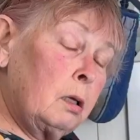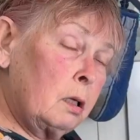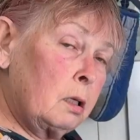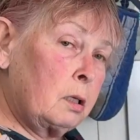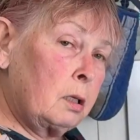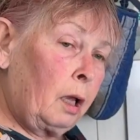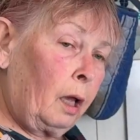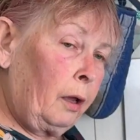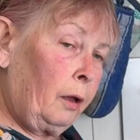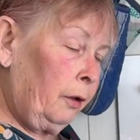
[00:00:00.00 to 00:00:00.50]

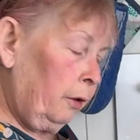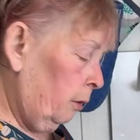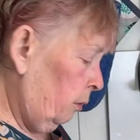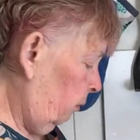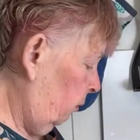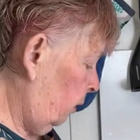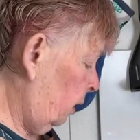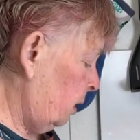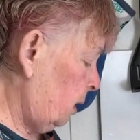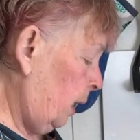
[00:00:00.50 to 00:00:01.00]
So
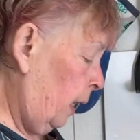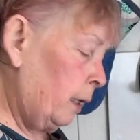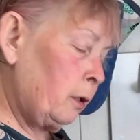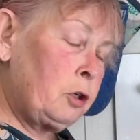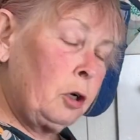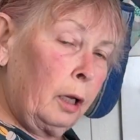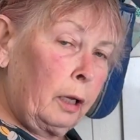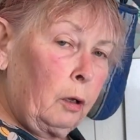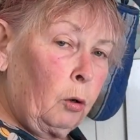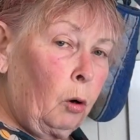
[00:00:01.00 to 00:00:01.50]
there's
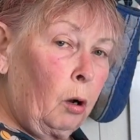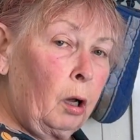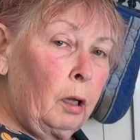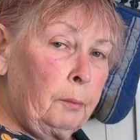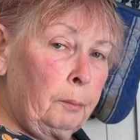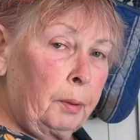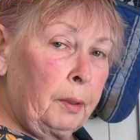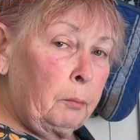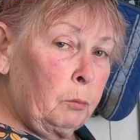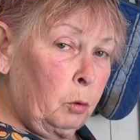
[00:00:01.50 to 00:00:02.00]
actually quite
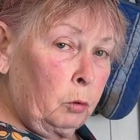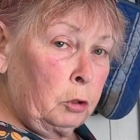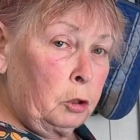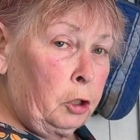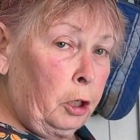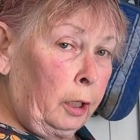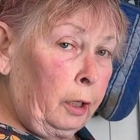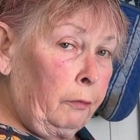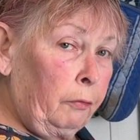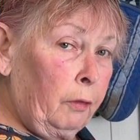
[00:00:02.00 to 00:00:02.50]
a bit more
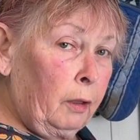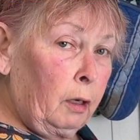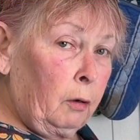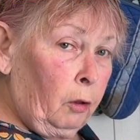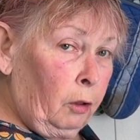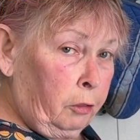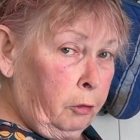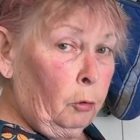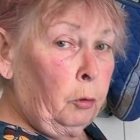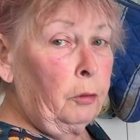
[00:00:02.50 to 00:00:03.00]
chicken than I
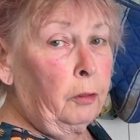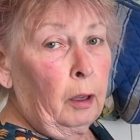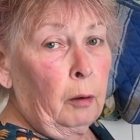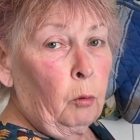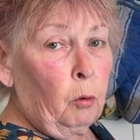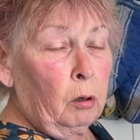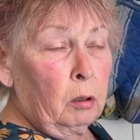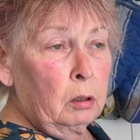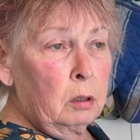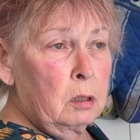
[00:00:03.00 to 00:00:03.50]
thought there
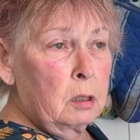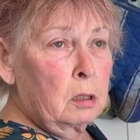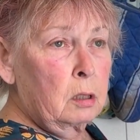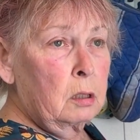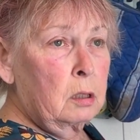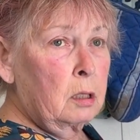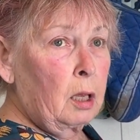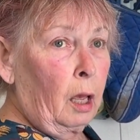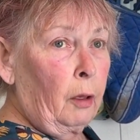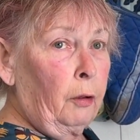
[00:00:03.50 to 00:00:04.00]
was.
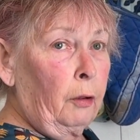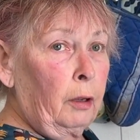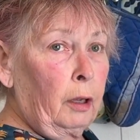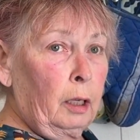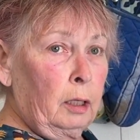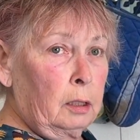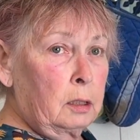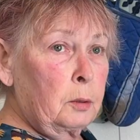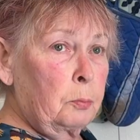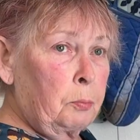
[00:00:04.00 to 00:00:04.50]
So
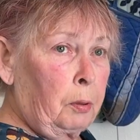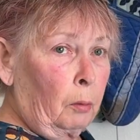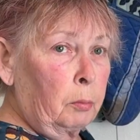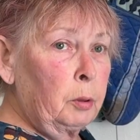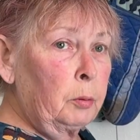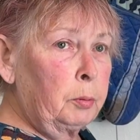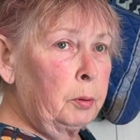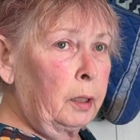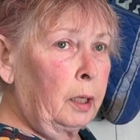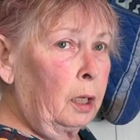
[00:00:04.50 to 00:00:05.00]
it's
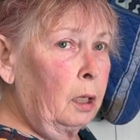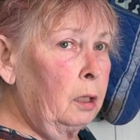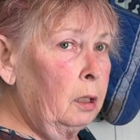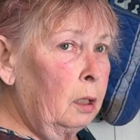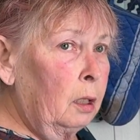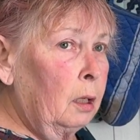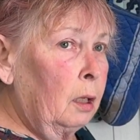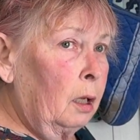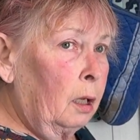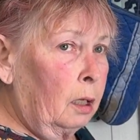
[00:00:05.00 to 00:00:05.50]
probably
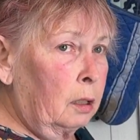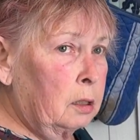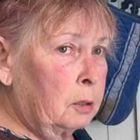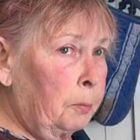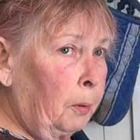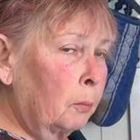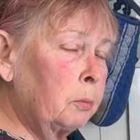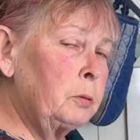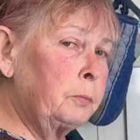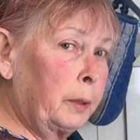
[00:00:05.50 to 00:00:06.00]

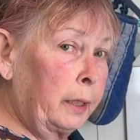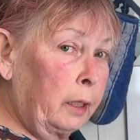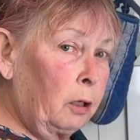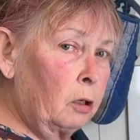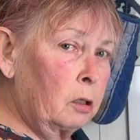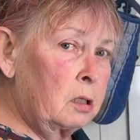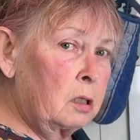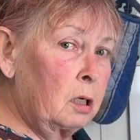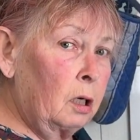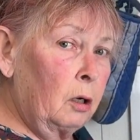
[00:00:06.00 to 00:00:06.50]

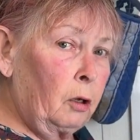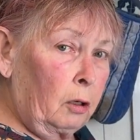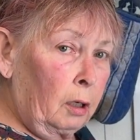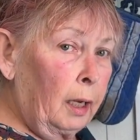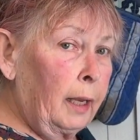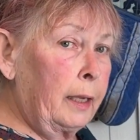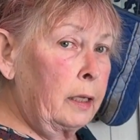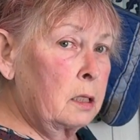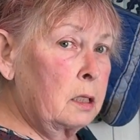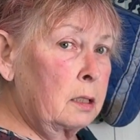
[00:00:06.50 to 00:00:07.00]
cost a lot
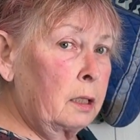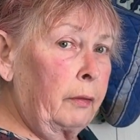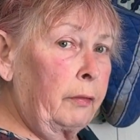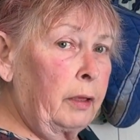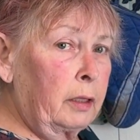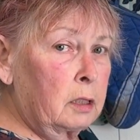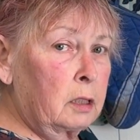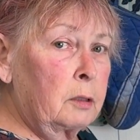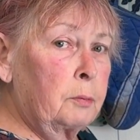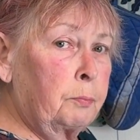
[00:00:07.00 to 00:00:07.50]
less. So
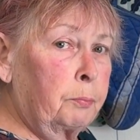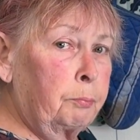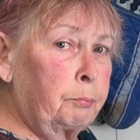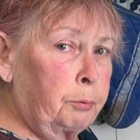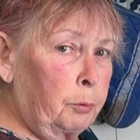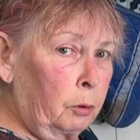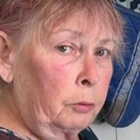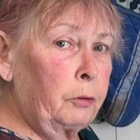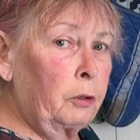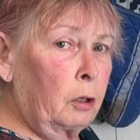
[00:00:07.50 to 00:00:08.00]
that's
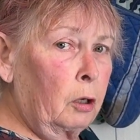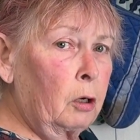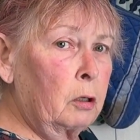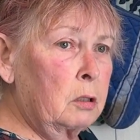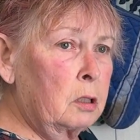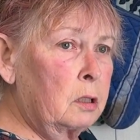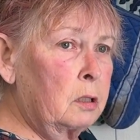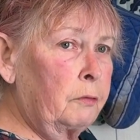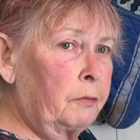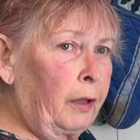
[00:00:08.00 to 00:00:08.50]
brought the
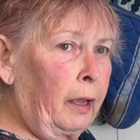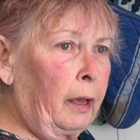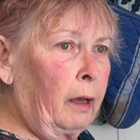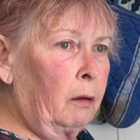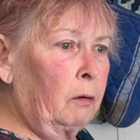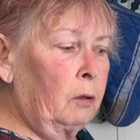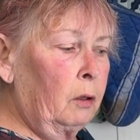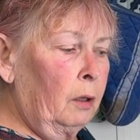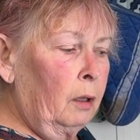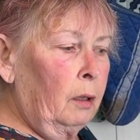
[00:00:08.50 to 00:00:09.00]
cost of
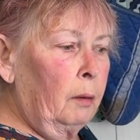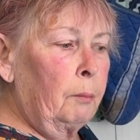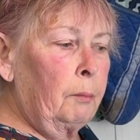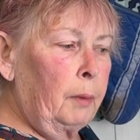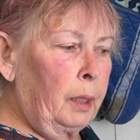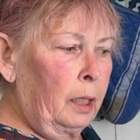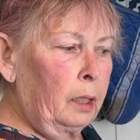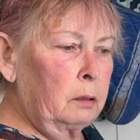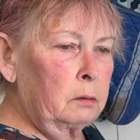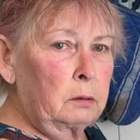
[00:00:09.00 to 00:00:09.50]
our
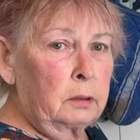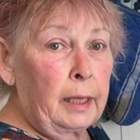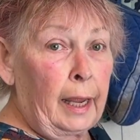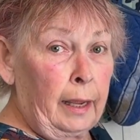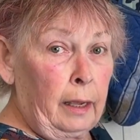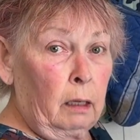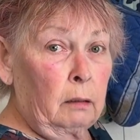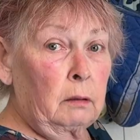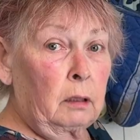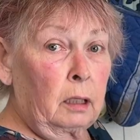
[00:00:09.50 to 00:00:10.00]
meal
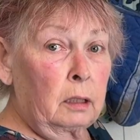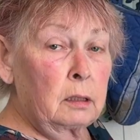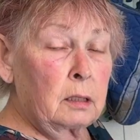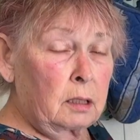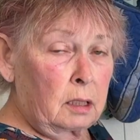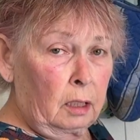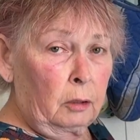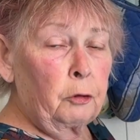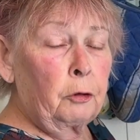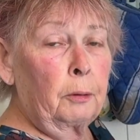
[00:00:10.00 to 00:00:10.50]
down
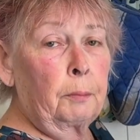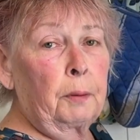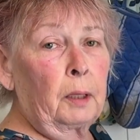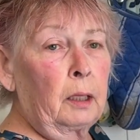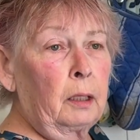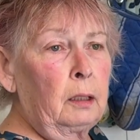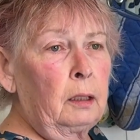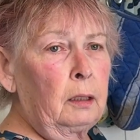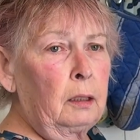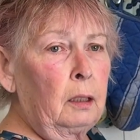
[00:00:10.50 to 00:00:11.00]

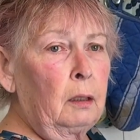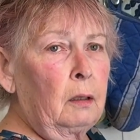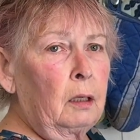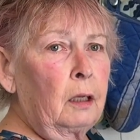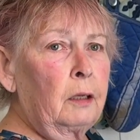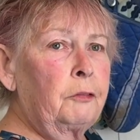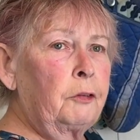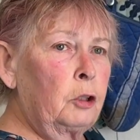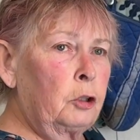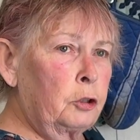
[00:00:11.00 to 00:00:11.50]
considerably.
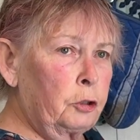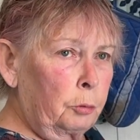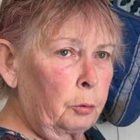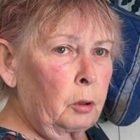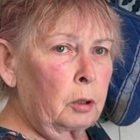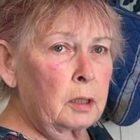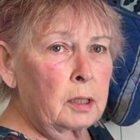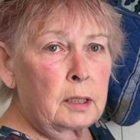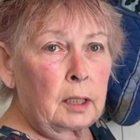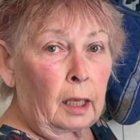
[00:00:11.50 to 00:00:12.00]
If you do
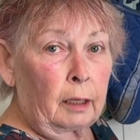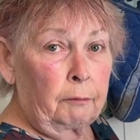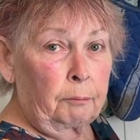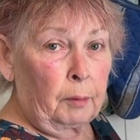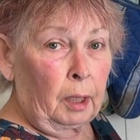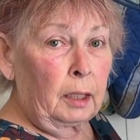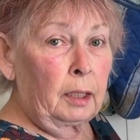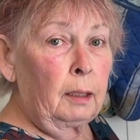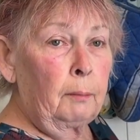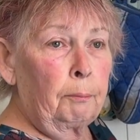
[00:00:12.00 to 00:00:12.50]
want to save
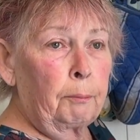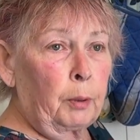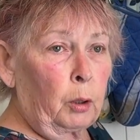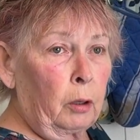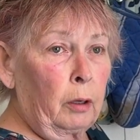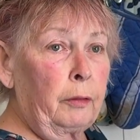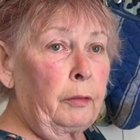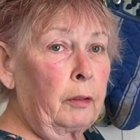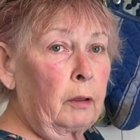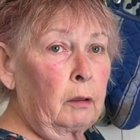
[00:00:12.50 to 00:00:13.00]
money,
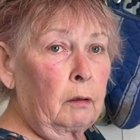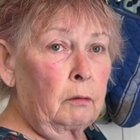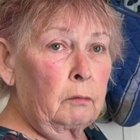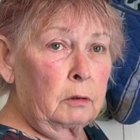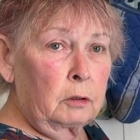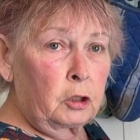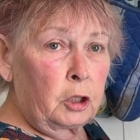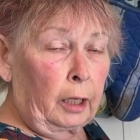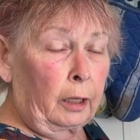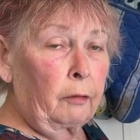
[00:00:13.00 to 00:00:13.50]
buy the
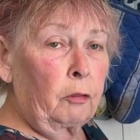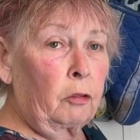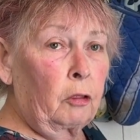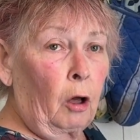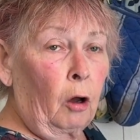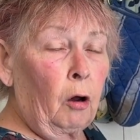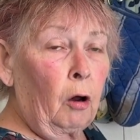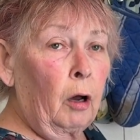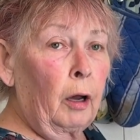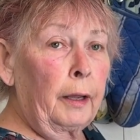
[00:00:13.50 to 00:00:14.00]
chicken
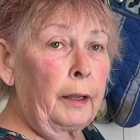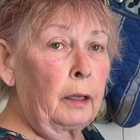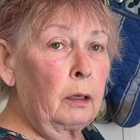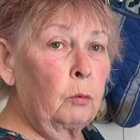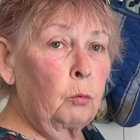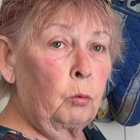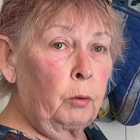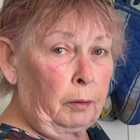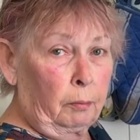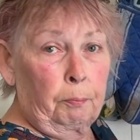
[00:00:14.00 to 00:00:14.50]
thigh
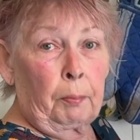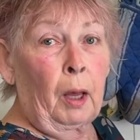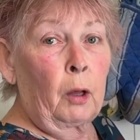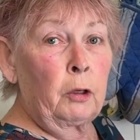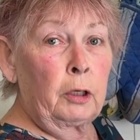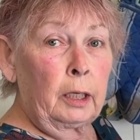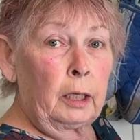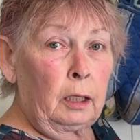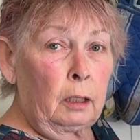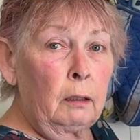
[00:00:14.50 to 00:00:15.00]
with
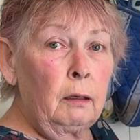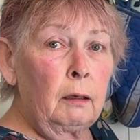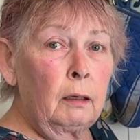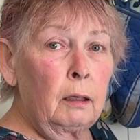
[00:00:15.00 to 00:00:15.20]
bone in.